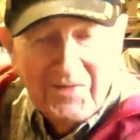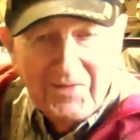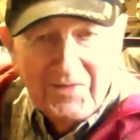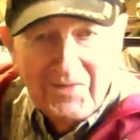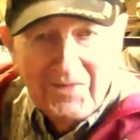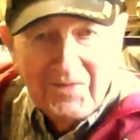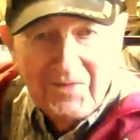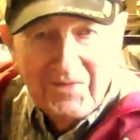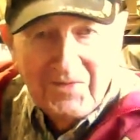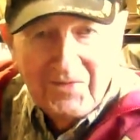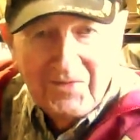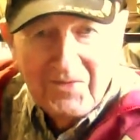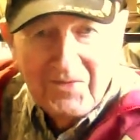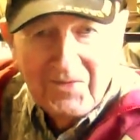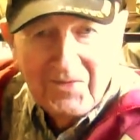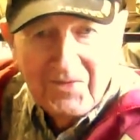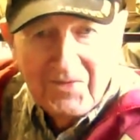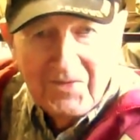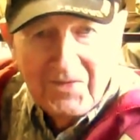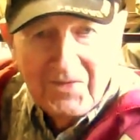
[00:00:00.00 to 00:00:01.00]
you were
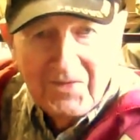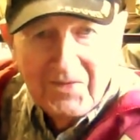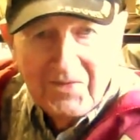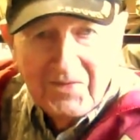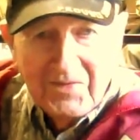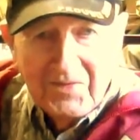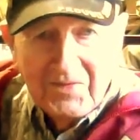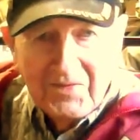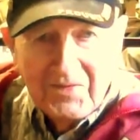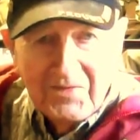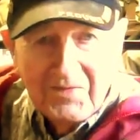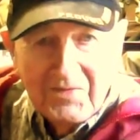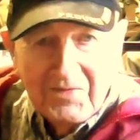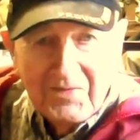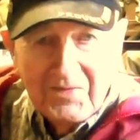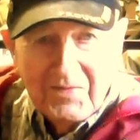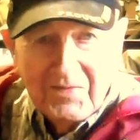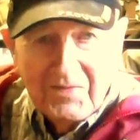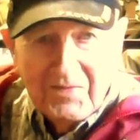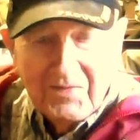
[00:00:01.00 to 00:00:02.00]
officially firing for the
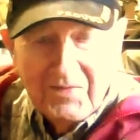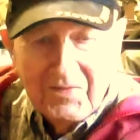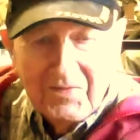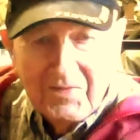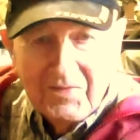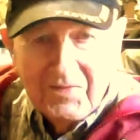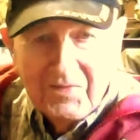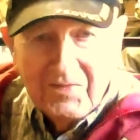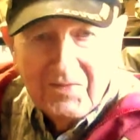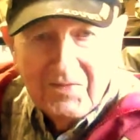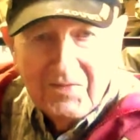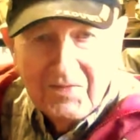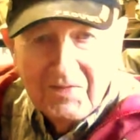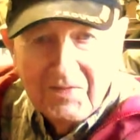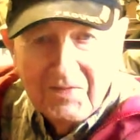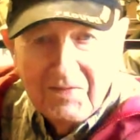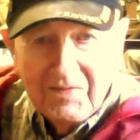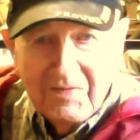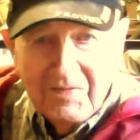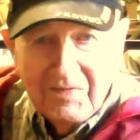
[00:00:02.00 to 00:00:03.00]
78th Division.
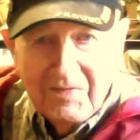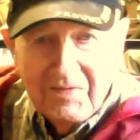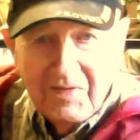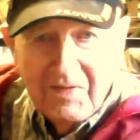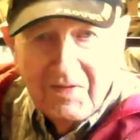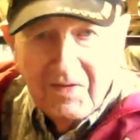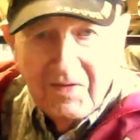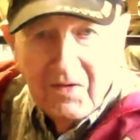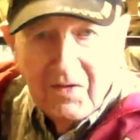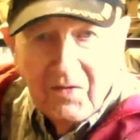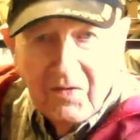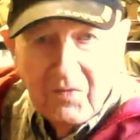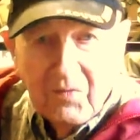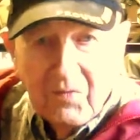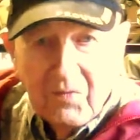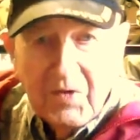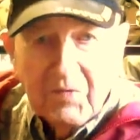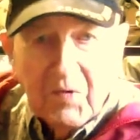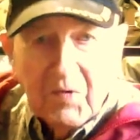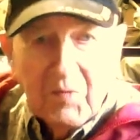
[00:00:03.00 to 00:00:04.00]

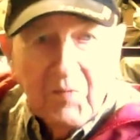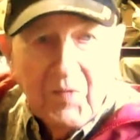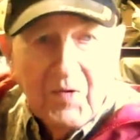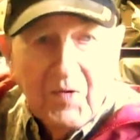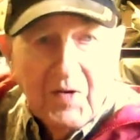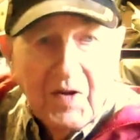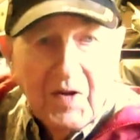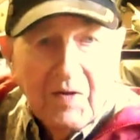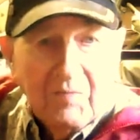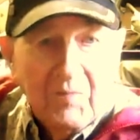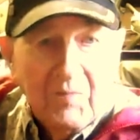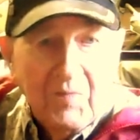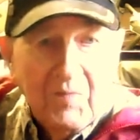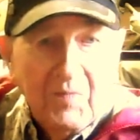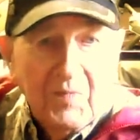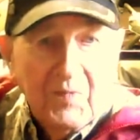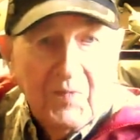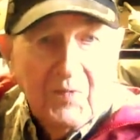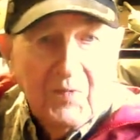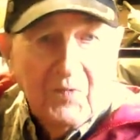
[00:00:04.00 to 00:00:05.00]
We were a
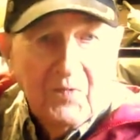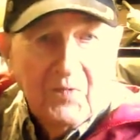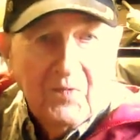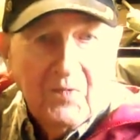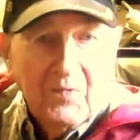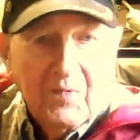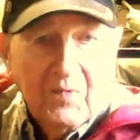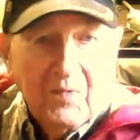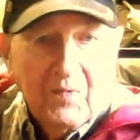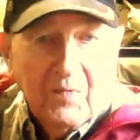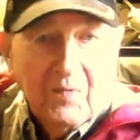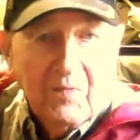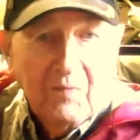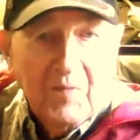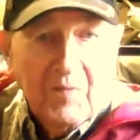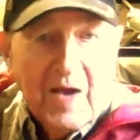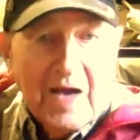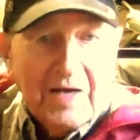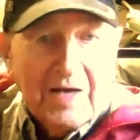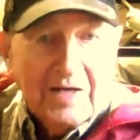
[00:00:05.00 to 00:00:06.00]

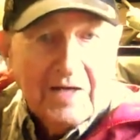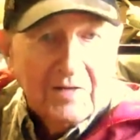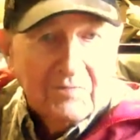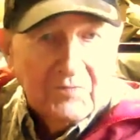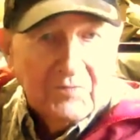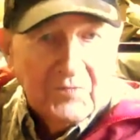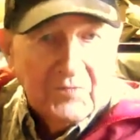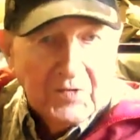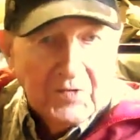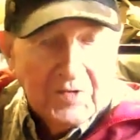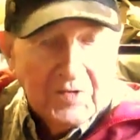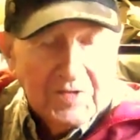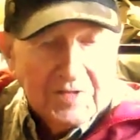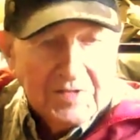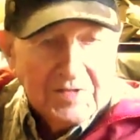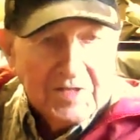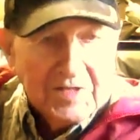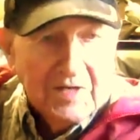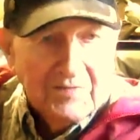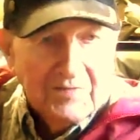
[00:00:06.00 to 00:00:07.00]
backup for the
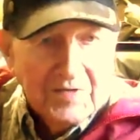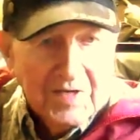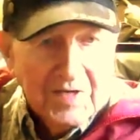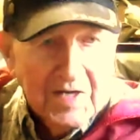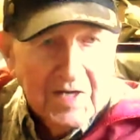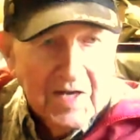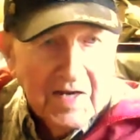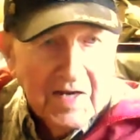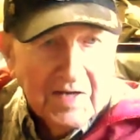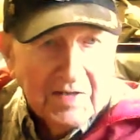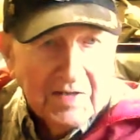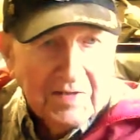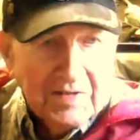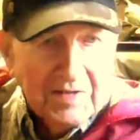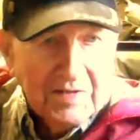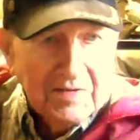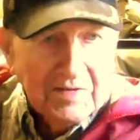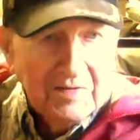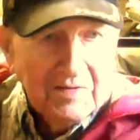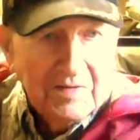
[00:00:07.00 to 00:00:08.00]
78.
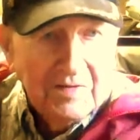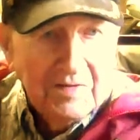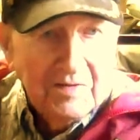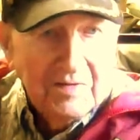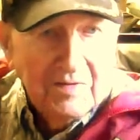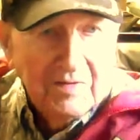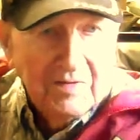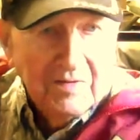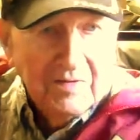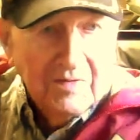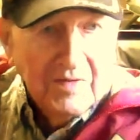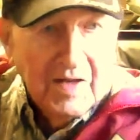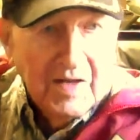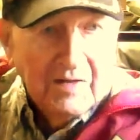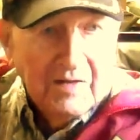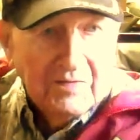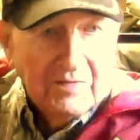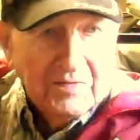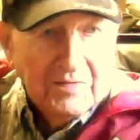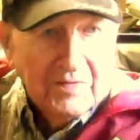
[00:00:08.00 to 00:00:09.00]
That,
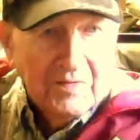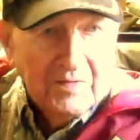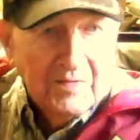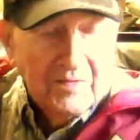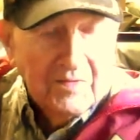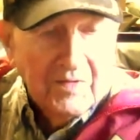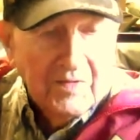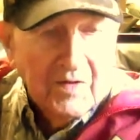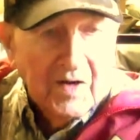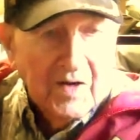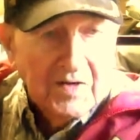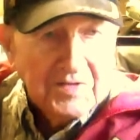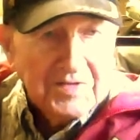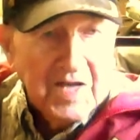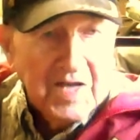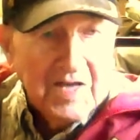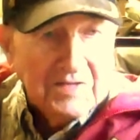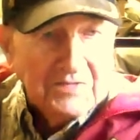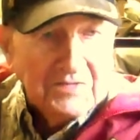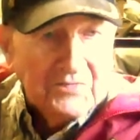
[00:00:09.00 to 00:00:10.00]
our
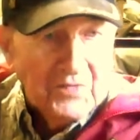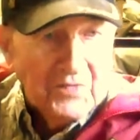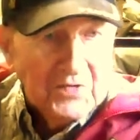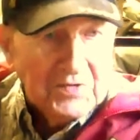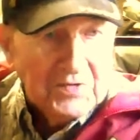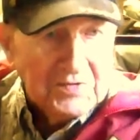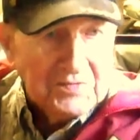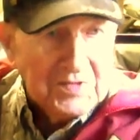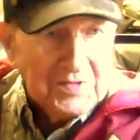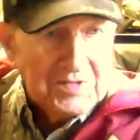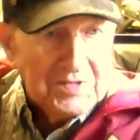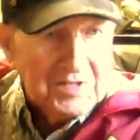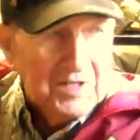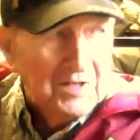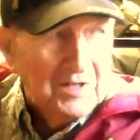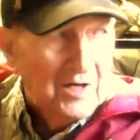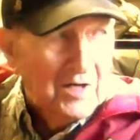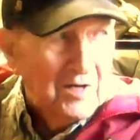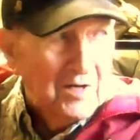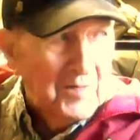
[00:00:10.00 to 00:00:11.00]
task force was still
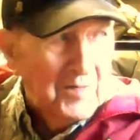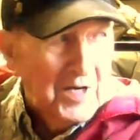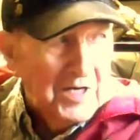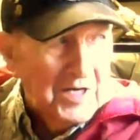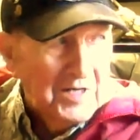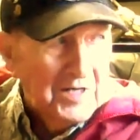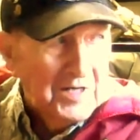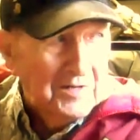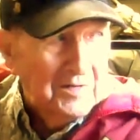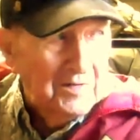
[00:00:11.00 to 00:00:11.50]
our main